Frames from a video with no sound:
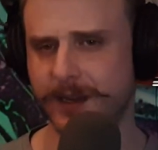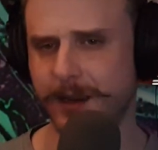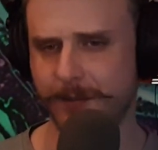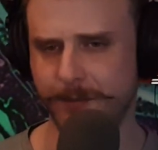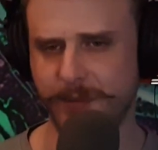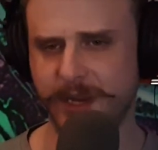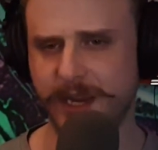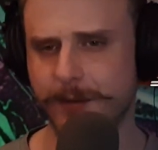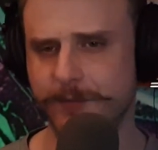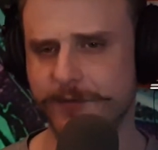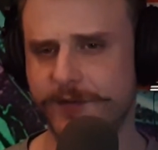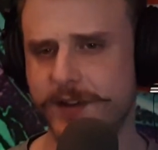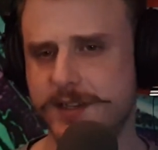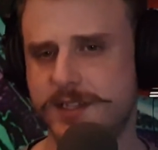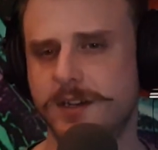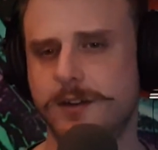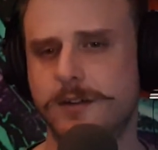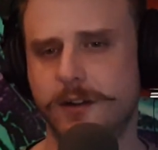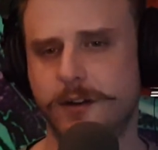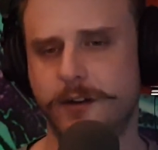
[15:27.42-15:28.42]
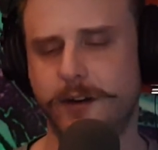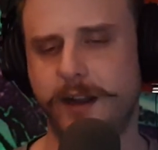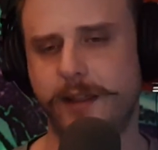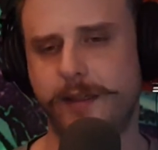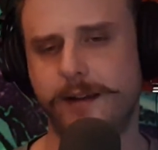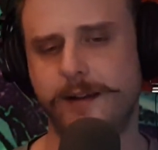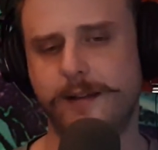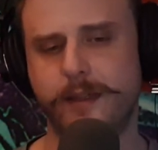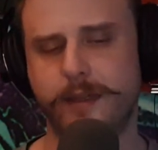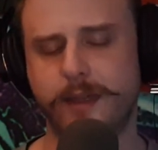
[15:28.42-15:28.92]
become physical or
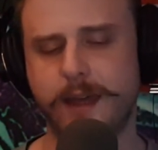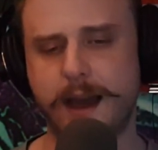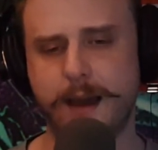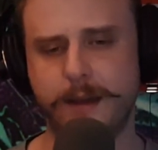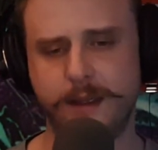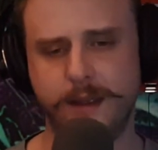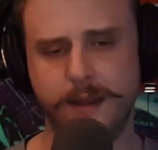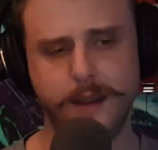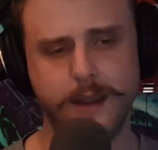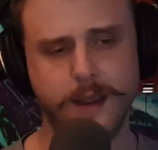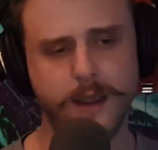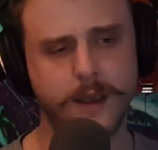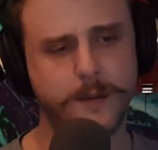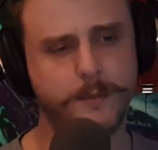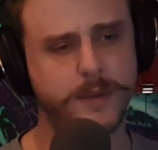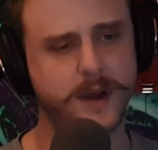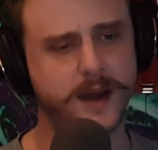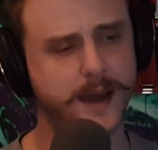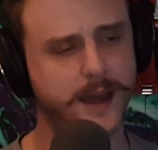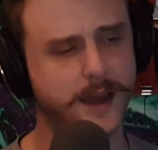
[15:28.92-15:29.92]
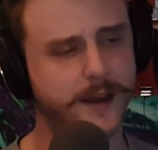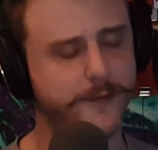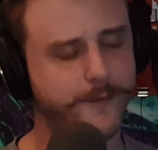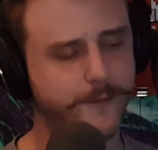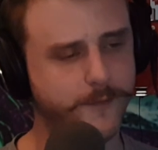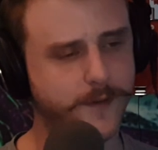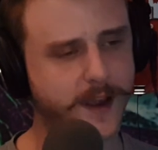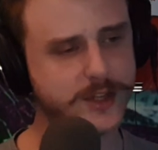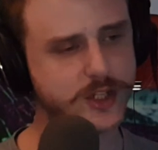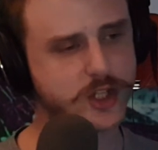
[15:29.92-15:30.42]
anything like that. But
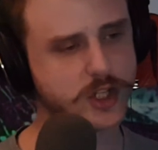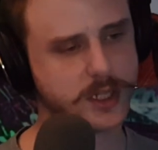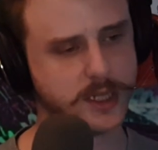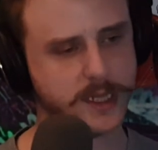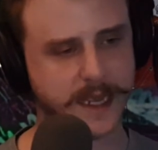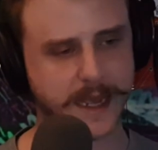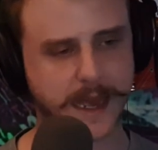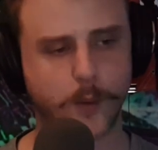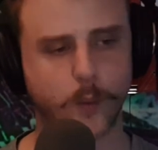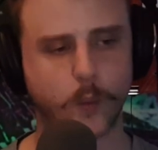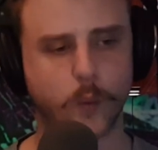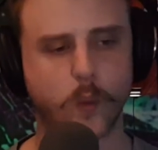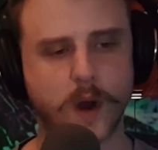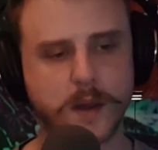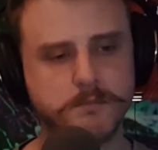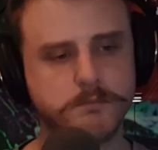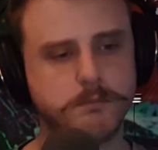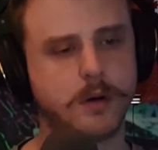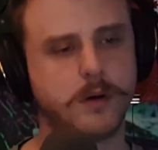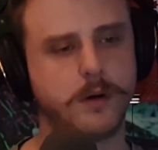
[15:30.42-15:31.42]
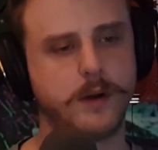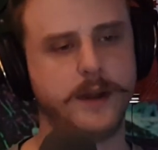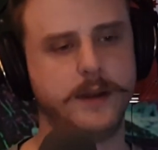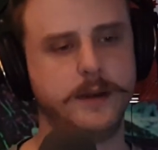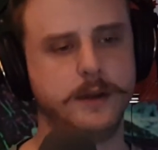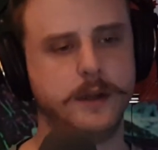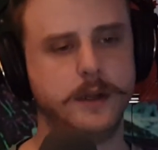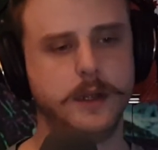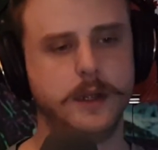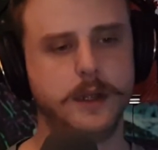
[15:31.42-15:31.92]
eventually, at one
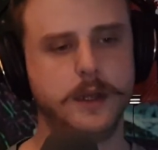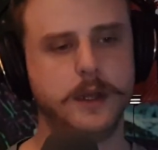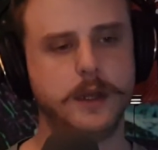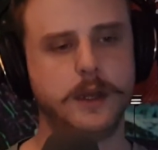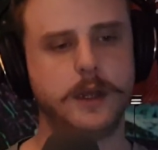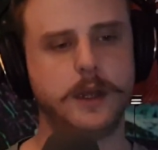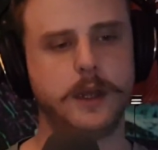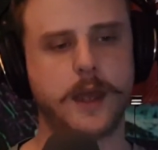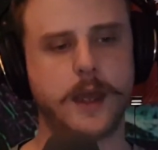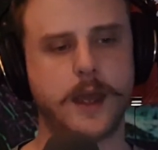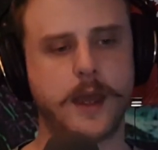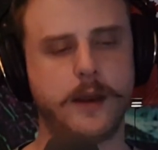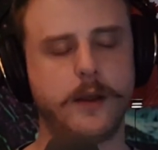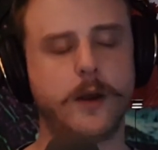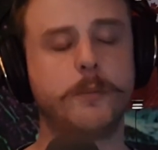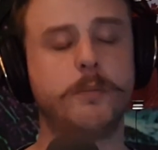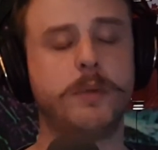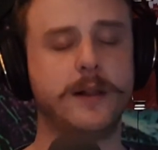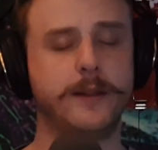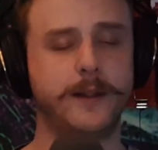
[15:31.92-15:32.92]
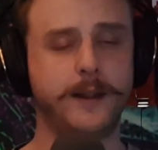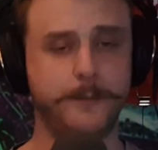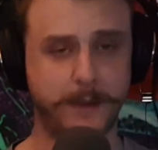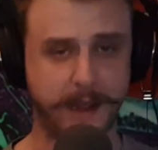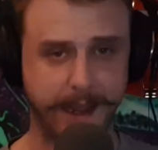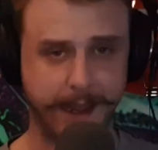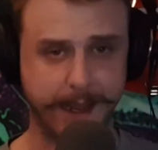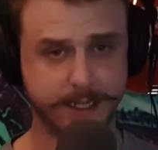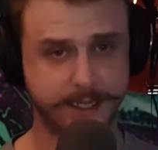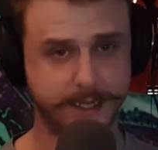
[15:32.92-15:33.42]
point, and apparently,
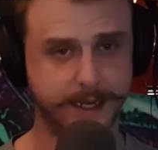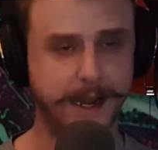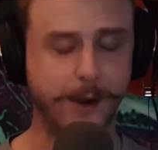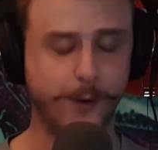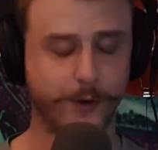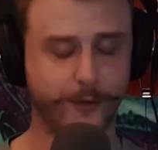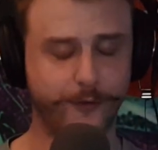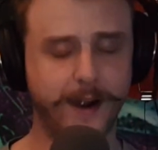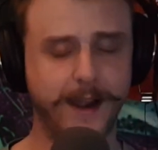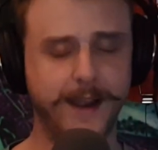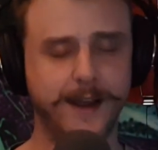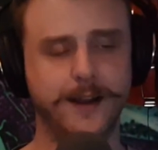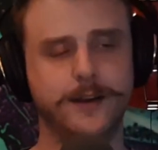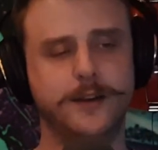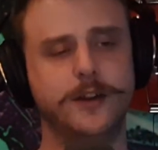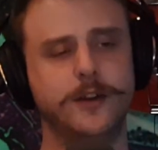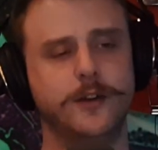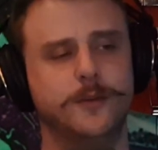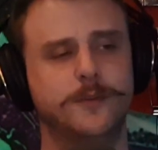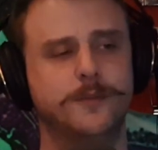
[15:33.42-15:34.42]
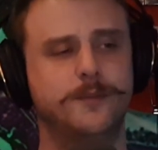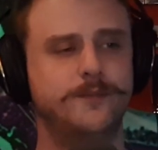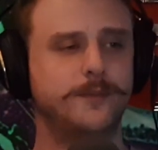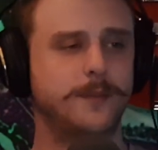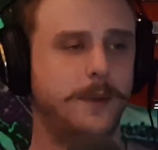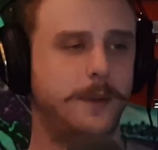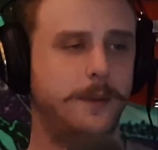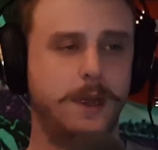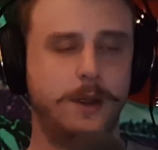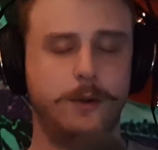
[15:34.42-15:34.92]
my ex and I were fighting too.
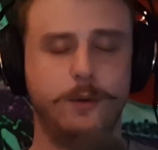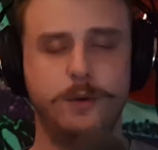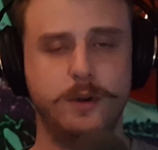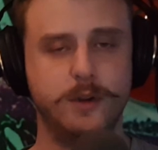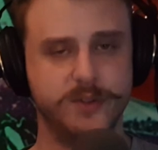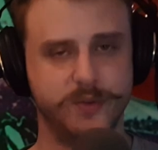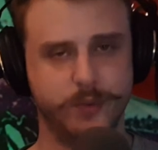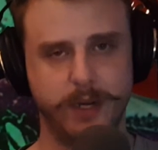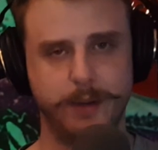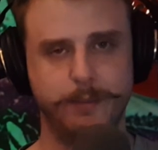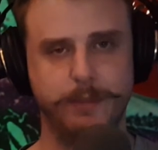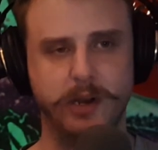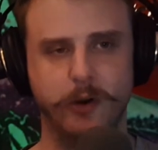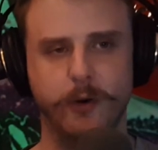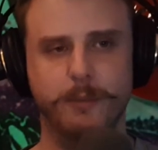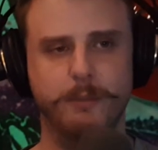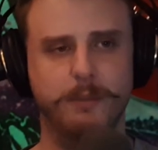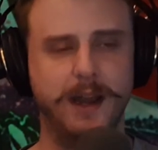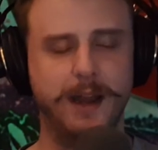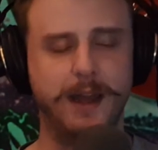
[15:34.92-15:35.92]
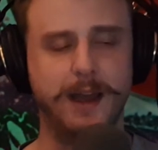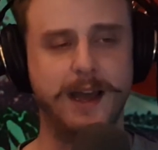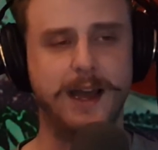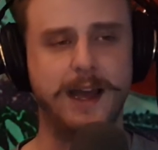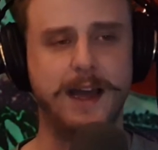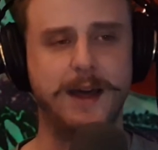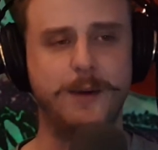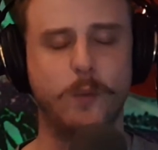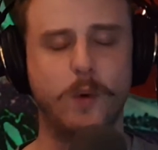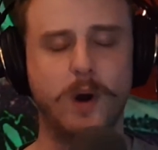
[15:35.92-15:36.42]
Who knows what about? But
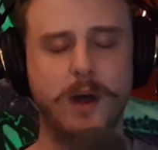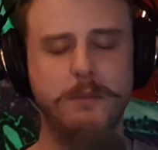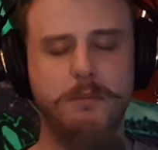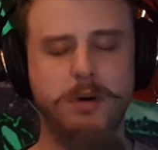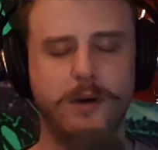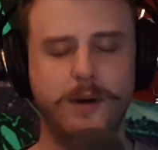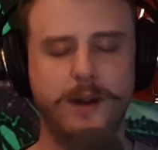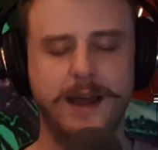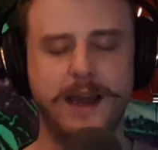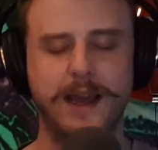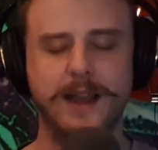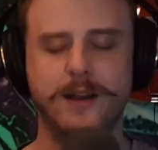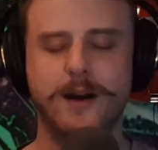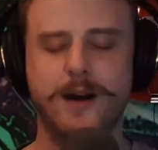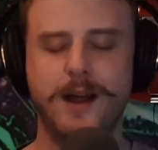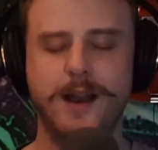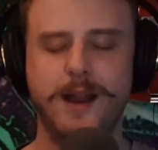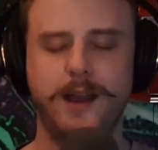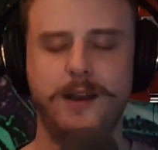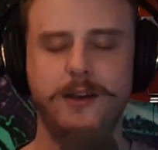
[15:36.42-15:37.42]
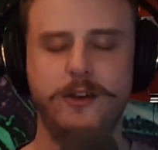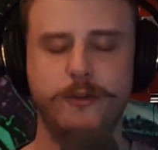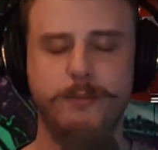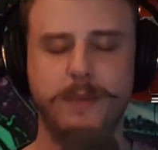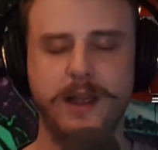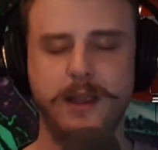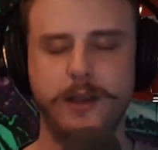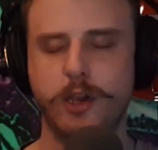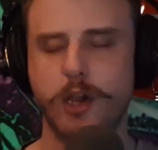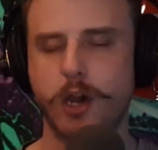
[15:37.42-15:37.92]
at one point, I got into
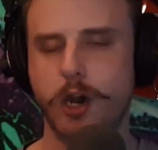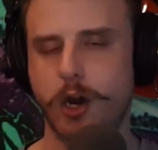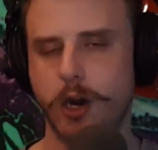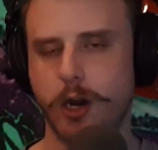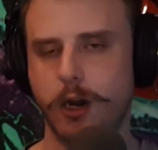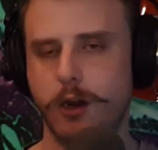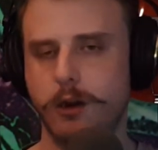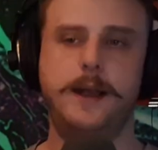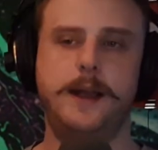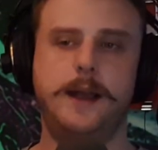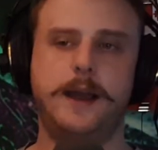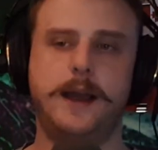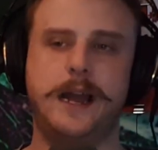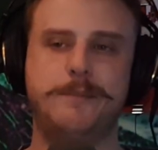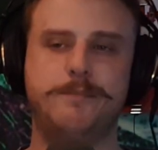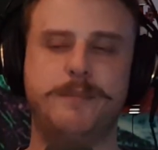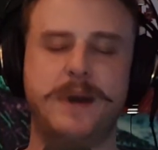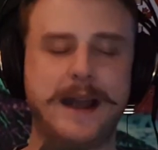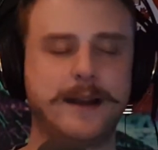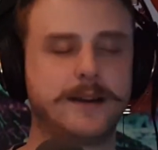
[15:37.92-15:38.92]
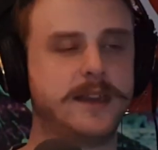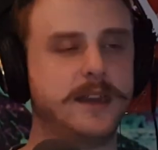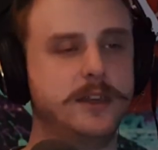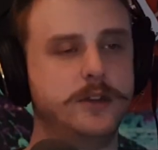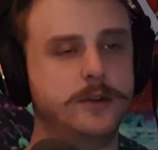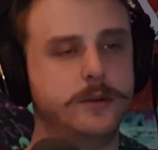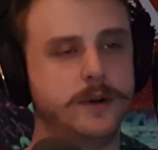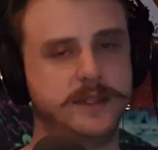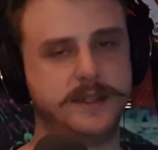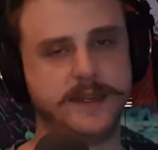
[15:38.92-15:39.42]
my car. I backed
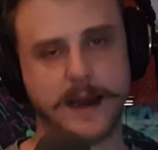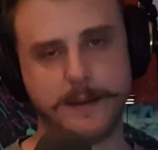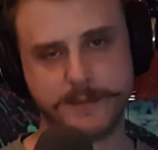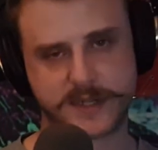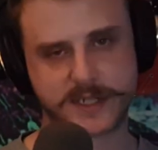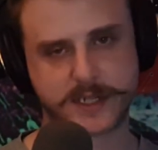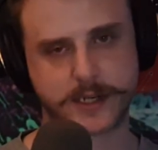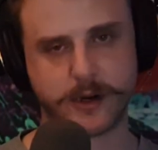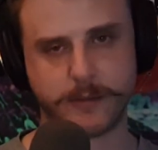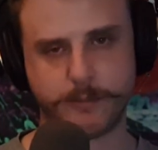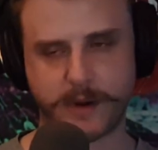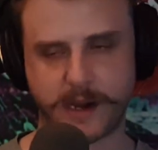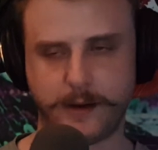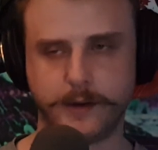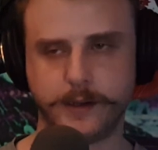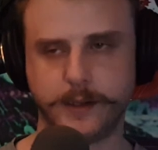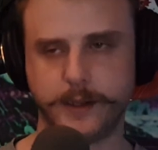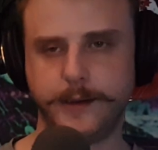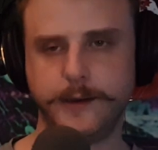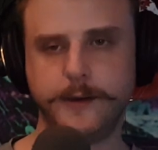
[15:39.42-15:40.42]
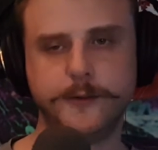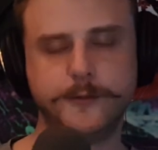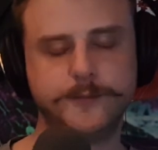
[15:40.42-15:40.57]
into a dumpster, apparently,